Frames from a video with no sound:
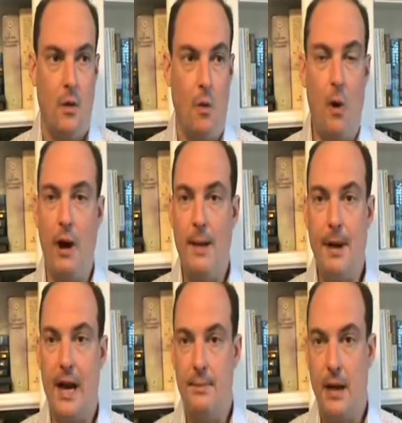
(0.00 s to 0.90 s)
where am
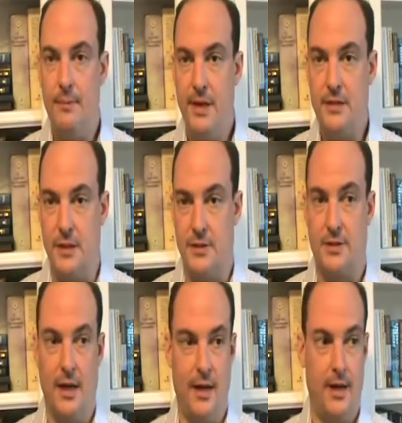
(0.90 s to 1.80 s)
I in my
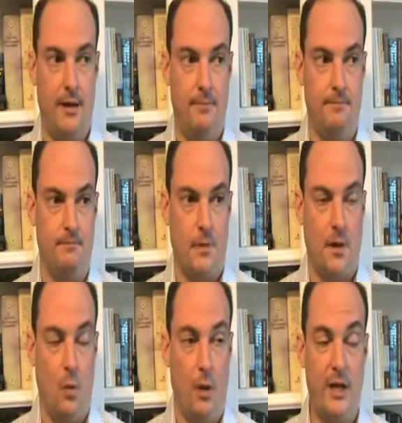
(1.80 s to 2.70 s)
business?
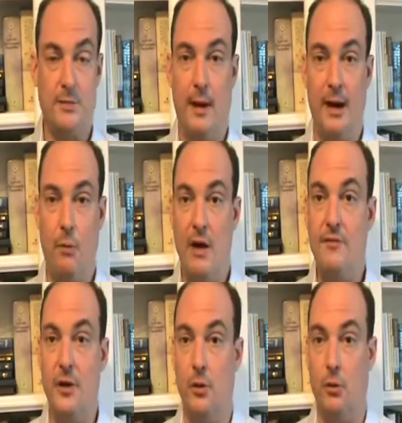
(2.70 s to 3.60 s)
What is my
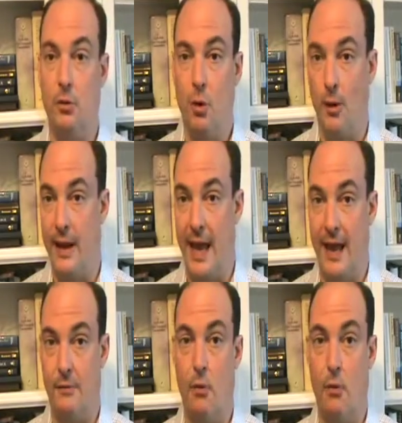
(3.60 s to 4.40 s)
revenue growing at?